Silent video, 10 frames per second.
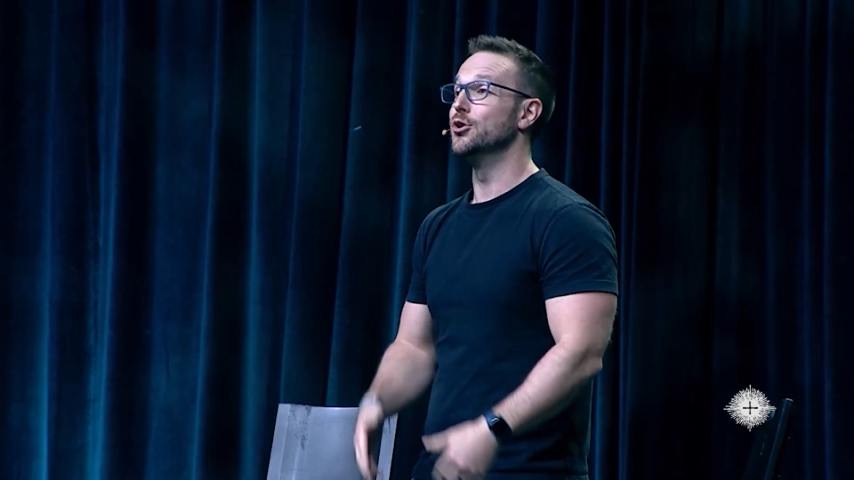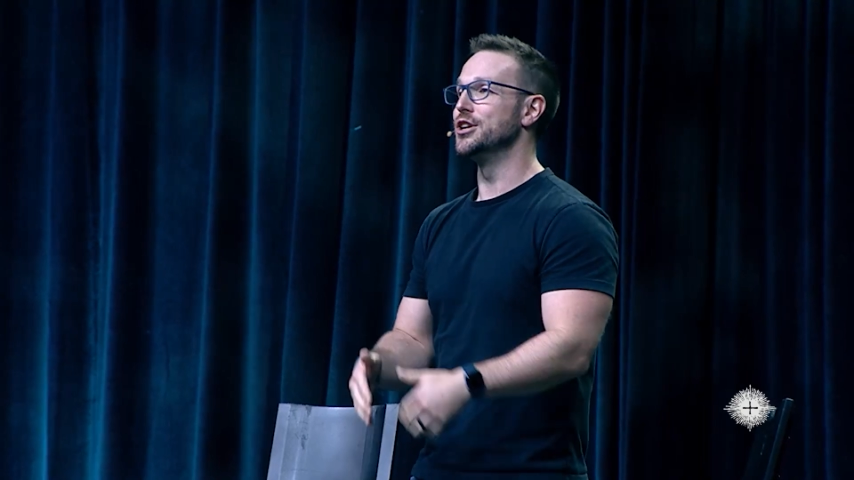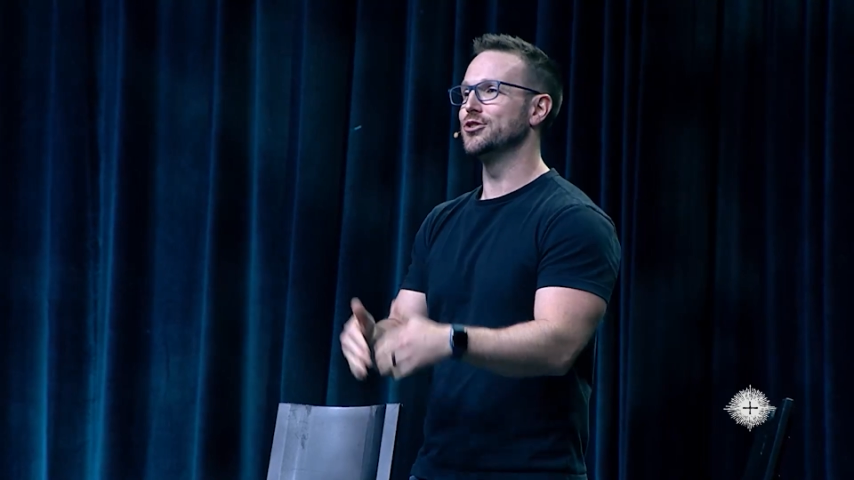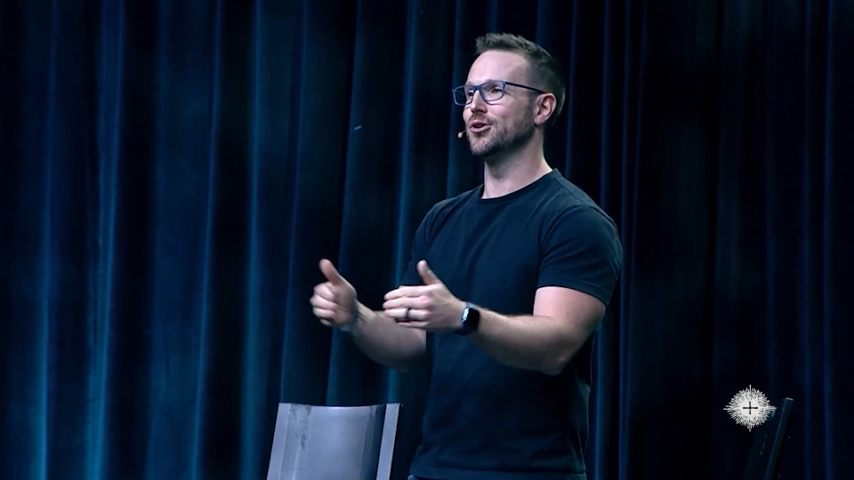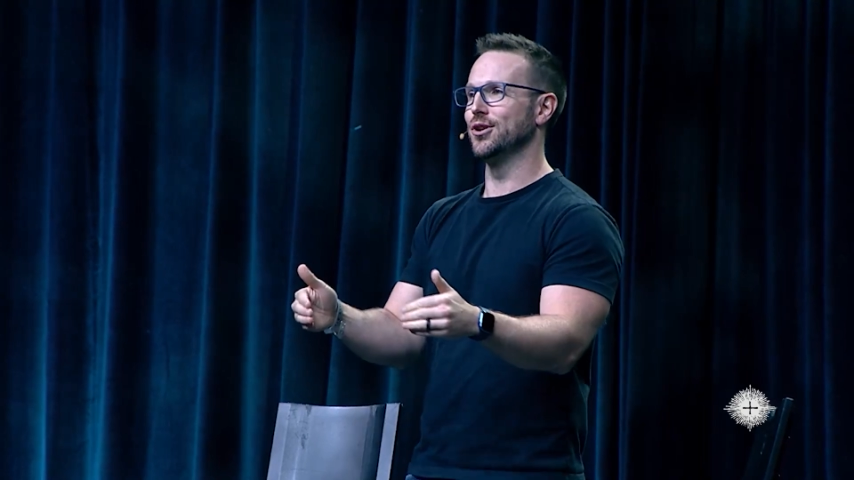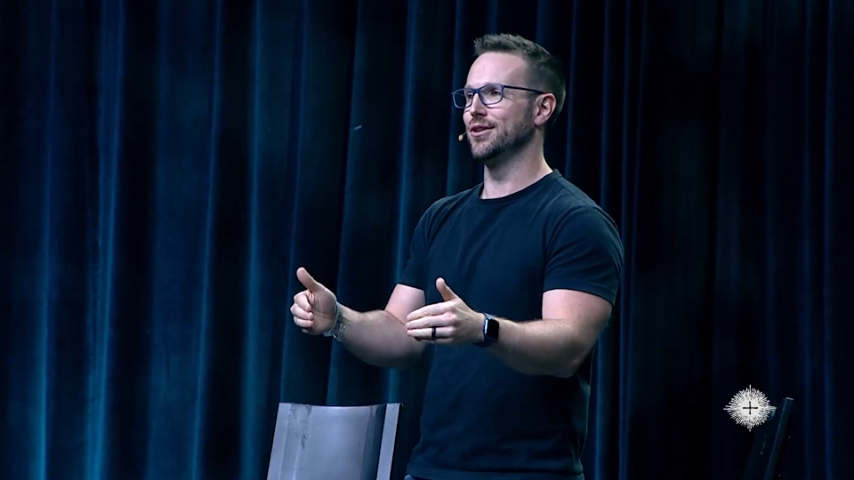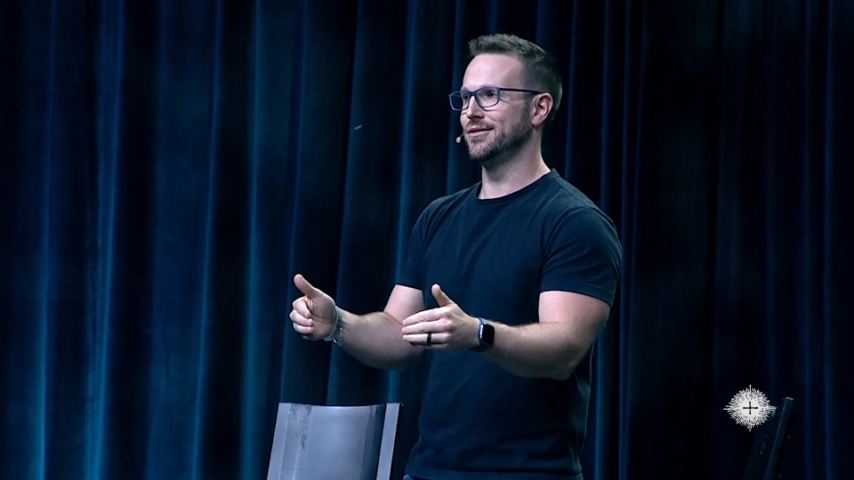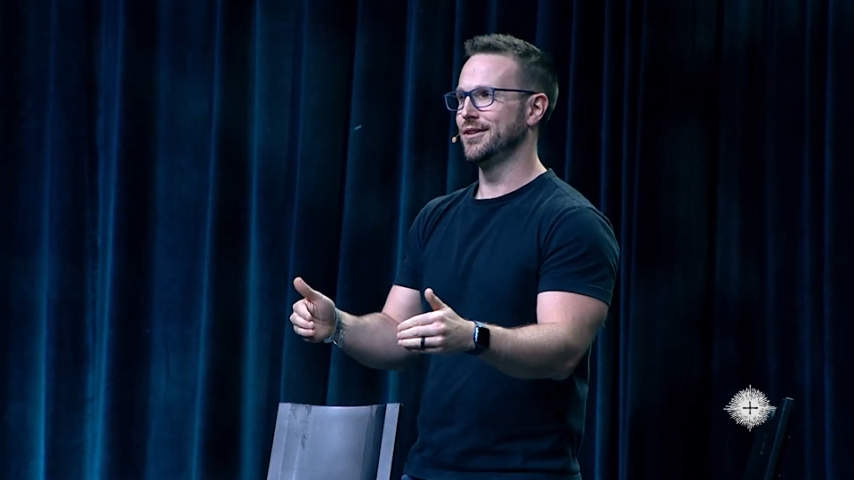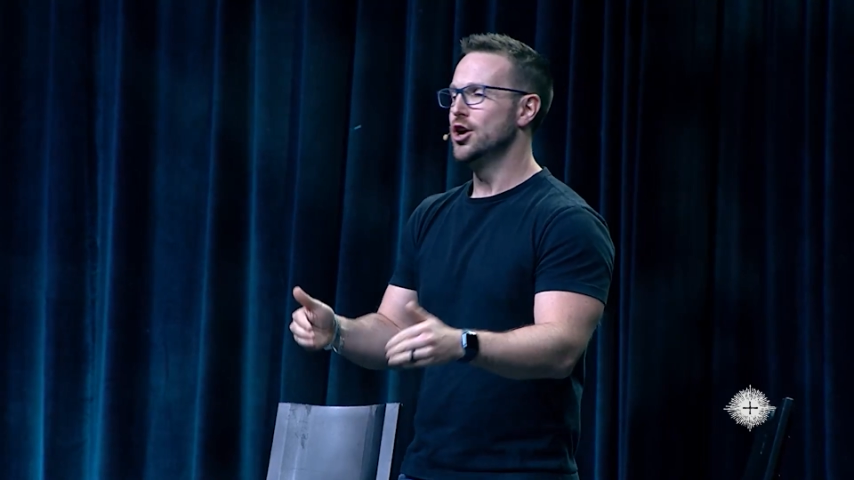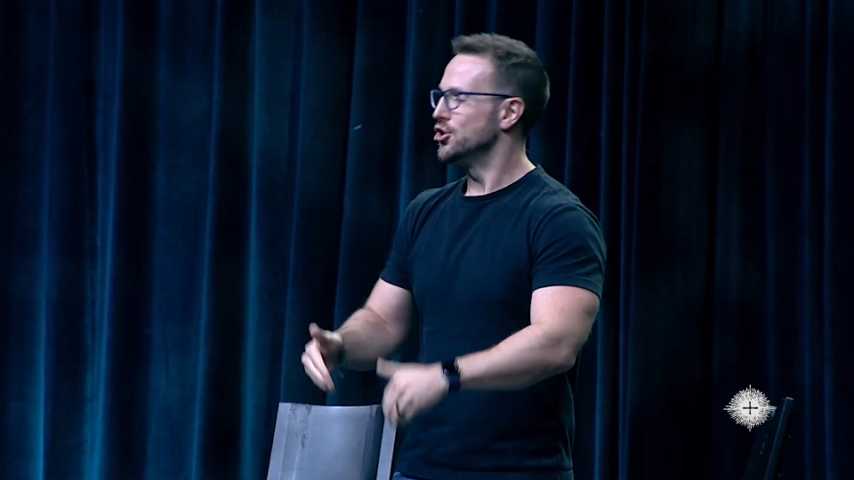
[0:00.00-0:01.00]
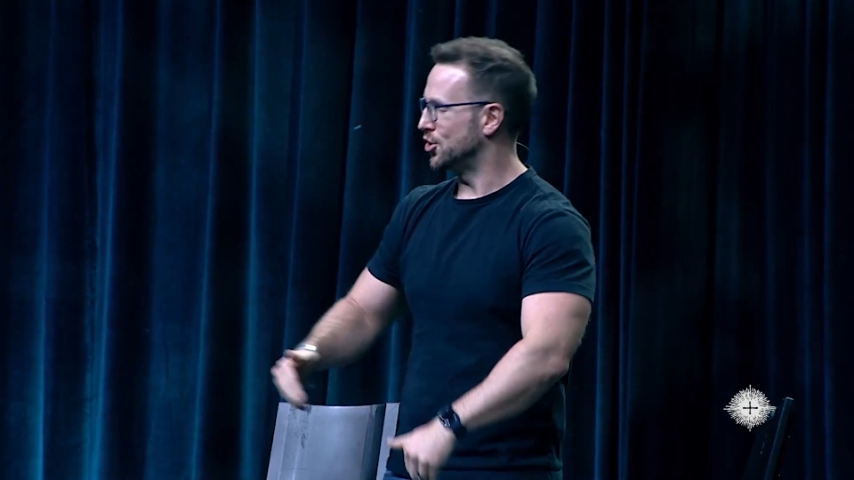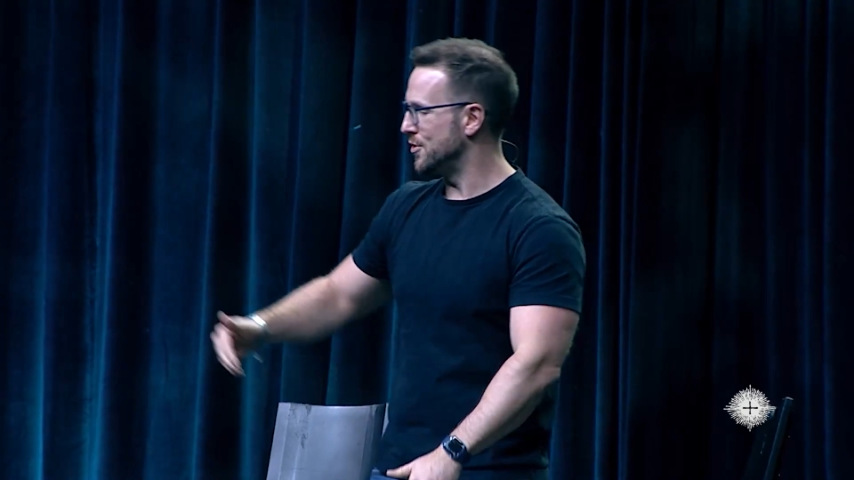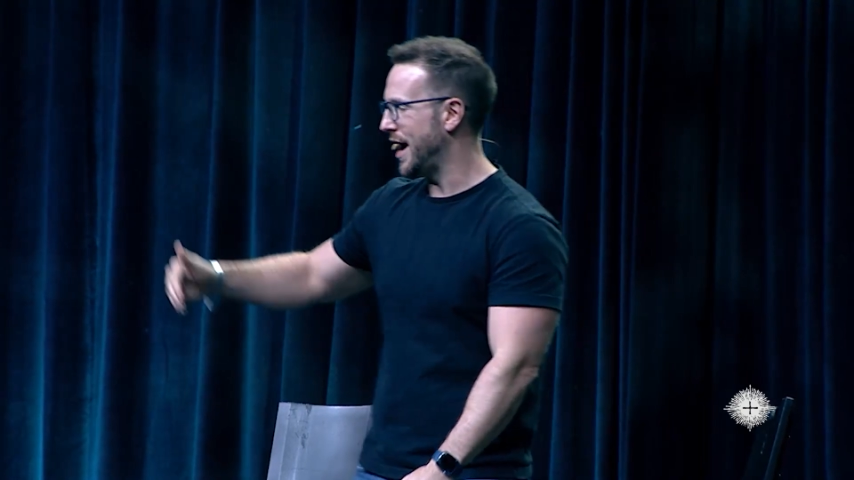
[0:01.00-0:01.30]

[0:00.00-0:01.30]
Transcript: eternal. So you